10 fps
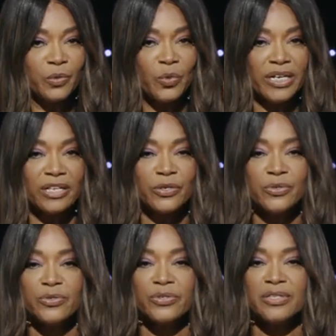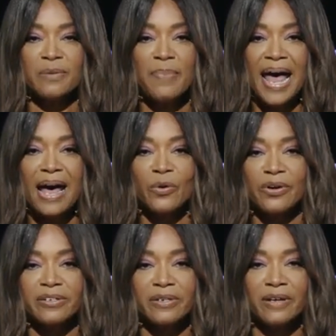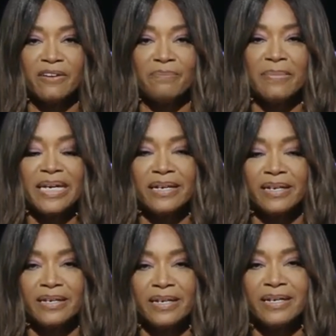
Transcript: we can use the power of media